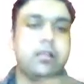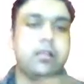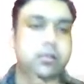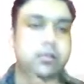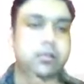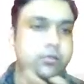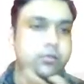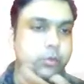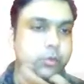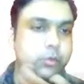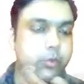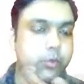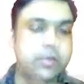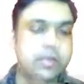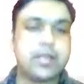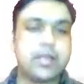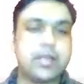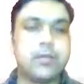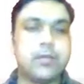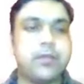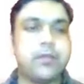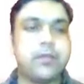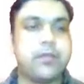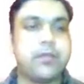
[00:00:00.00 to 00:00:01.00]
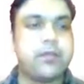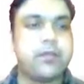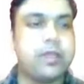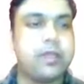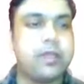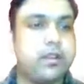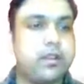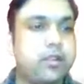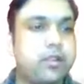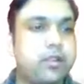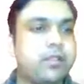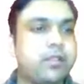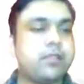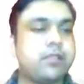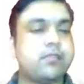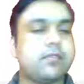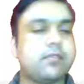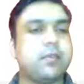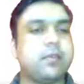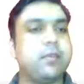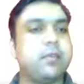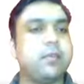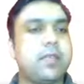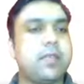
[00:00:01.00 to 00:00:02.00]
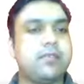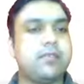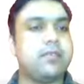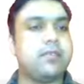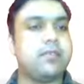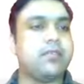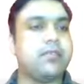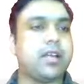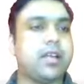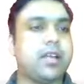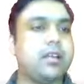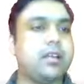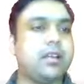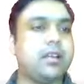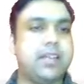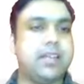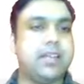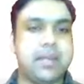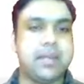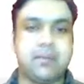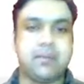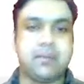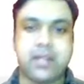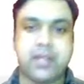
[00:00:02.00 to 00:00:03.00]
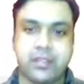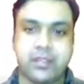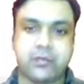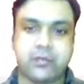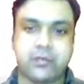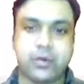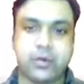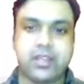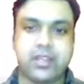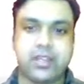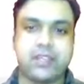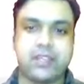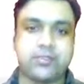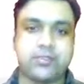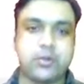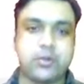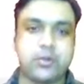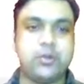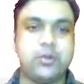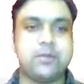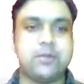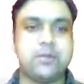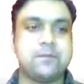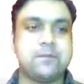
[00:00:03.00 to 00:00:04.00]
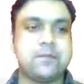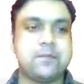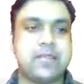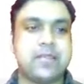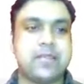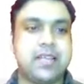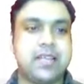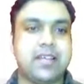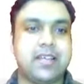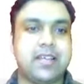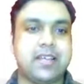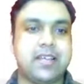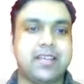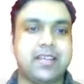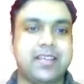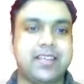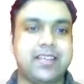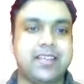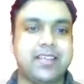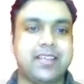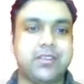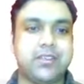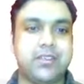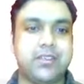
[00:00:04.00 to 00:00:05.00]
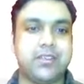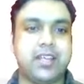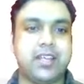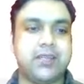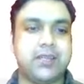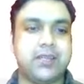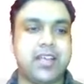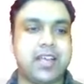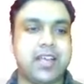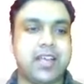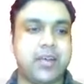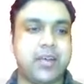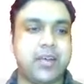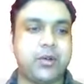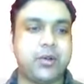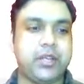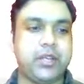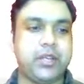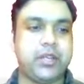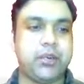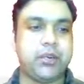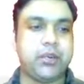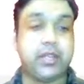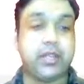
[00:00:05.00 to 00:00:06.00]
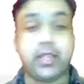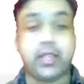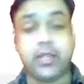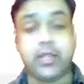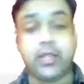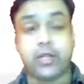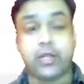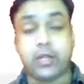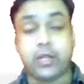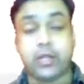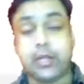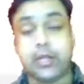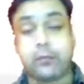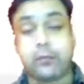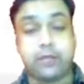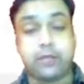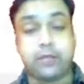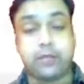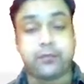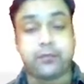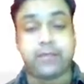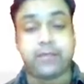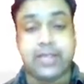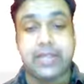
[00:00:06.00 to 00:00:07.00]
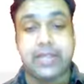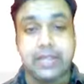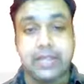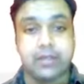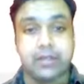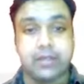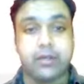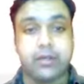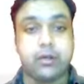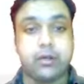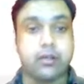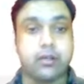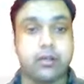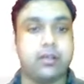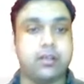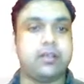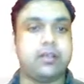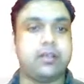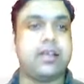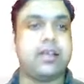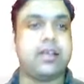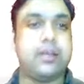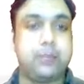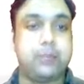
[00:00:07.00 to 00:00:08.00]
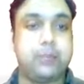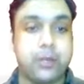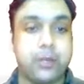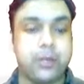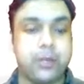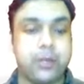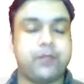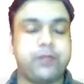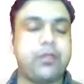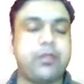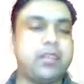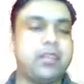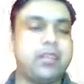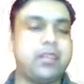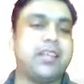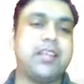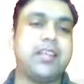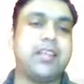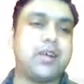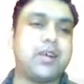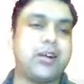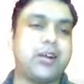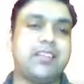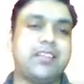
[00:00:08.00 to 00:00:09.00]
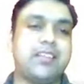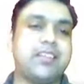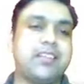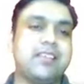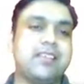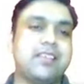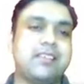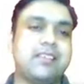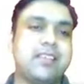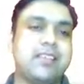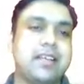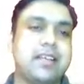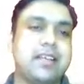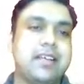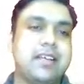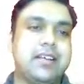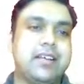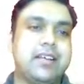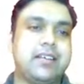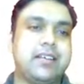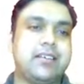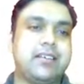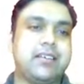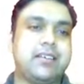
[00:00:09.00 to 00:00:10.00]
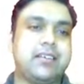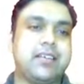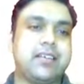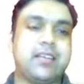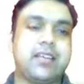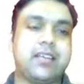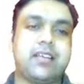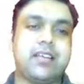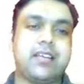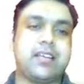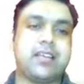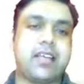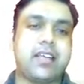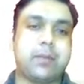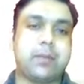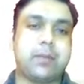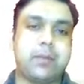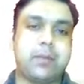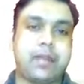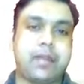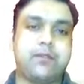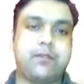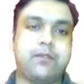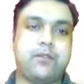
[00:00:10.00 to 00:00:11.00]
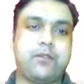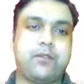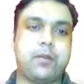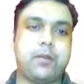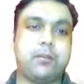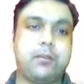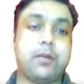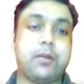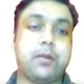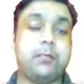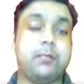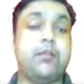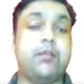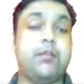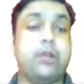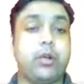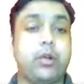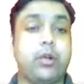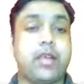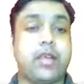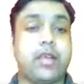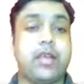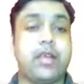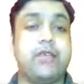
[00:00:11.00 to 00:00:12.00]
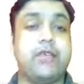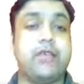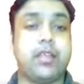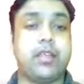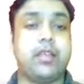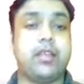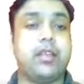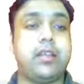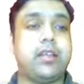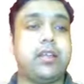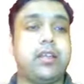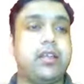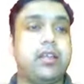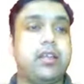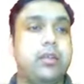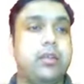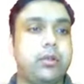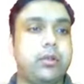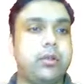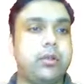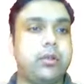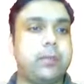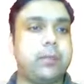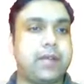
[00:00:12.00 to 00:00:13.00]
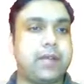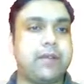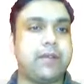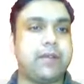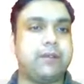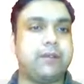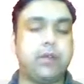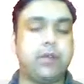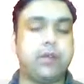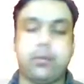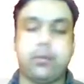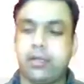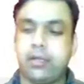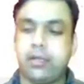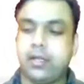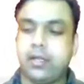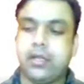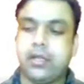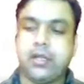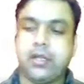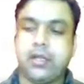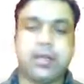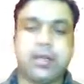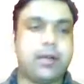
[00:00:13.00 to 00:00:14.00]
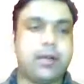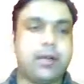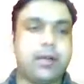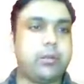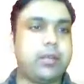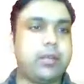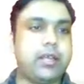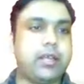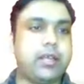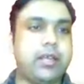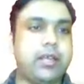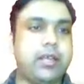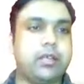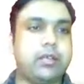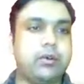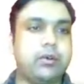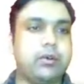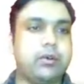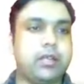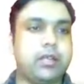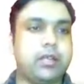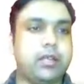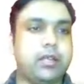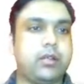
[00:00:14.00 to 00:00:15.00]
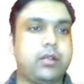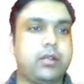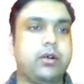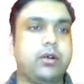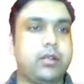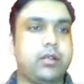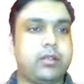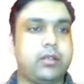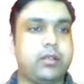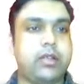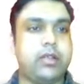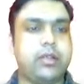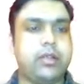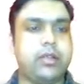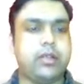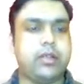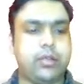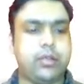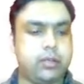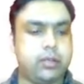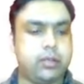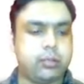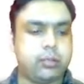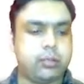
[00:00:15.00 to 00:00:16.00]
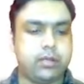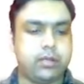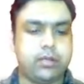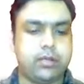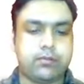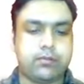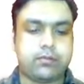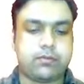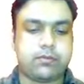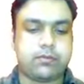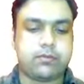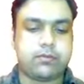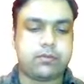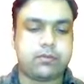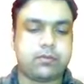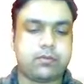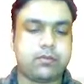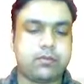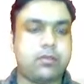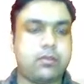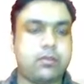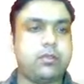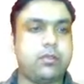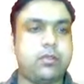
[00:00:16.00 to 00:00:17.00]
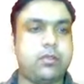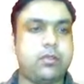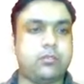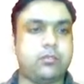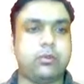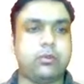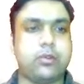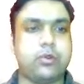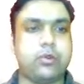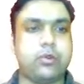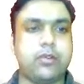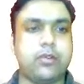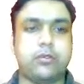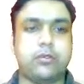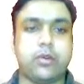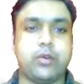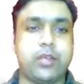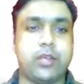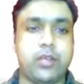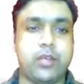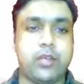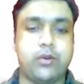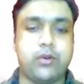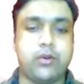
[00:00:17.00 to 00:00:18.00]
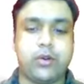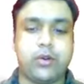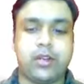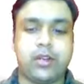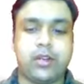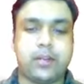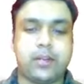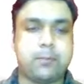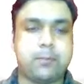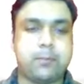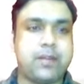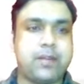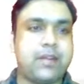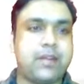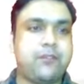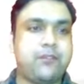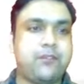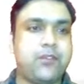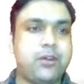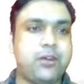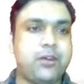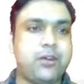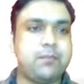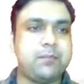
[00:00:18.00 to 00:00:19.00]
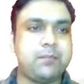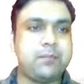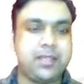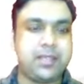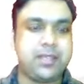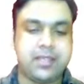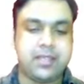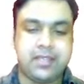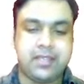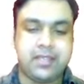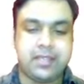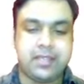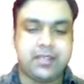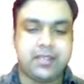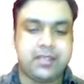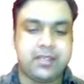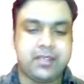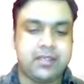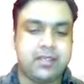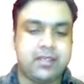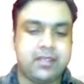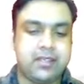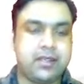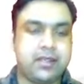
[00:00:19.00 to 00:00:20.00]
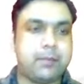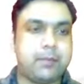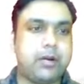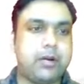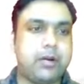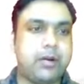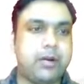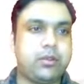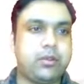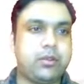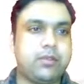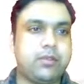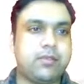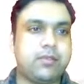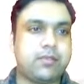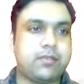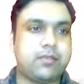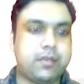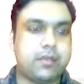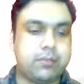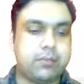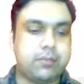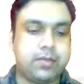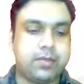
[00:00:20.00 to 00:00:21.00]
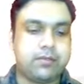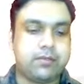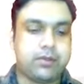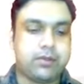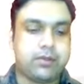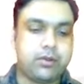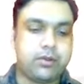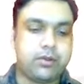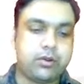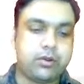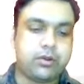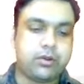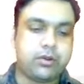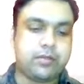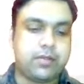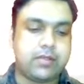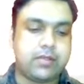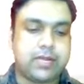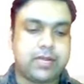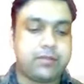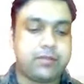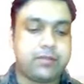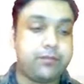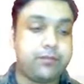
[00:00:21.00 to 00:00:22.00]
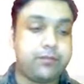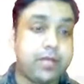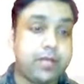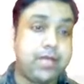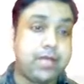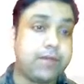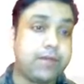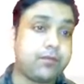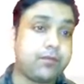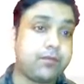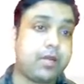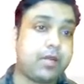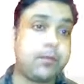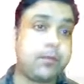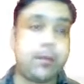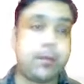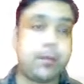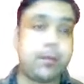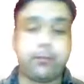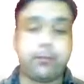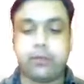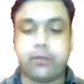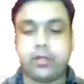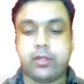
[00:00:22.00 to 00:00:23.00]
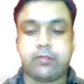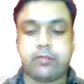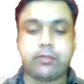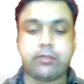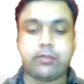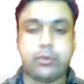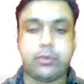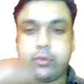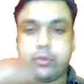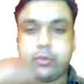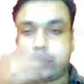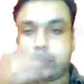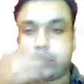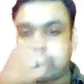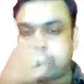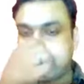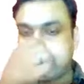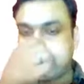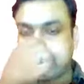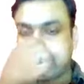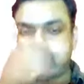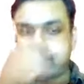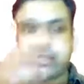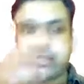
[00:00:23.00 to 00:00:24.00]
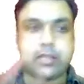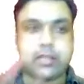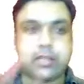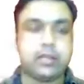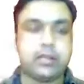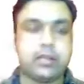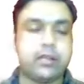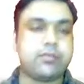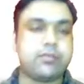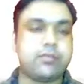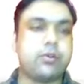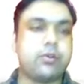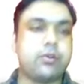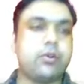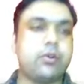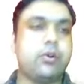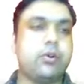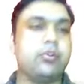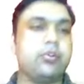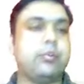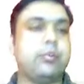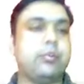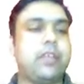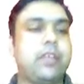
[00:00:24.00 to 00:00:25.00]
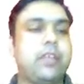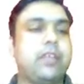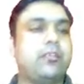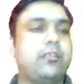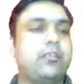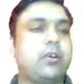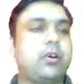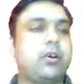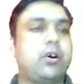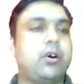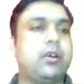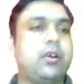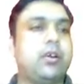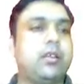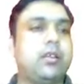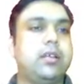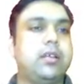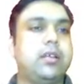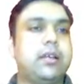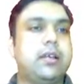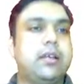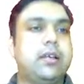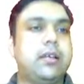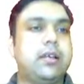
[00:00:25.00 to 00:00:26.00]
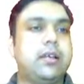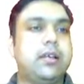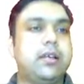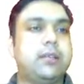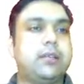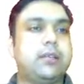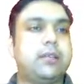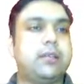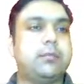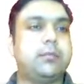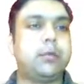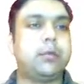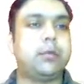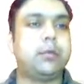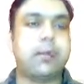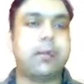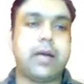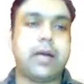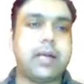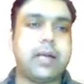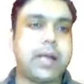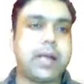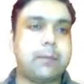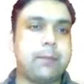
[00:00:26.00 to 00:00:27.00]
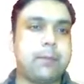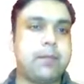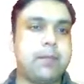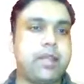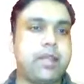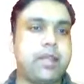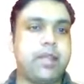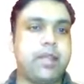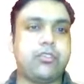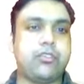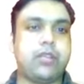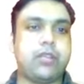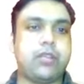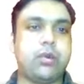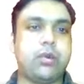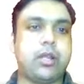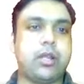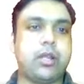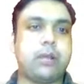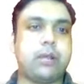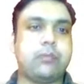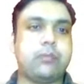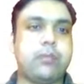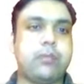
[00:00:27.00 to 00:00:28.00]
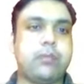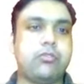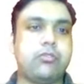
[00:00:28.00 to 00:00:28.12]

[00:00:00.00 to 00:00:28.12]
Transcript: So welcome everyone on this amazing channel named Geeks for Geek School, and today we are going to again develop a very good and beautiful thing on this Tinkercad platform. But before diving into the platform, I would like to tell all the new ones, the students who are new on our platform, about this amazing course that we have come up with. So it's a course based on mobile application development.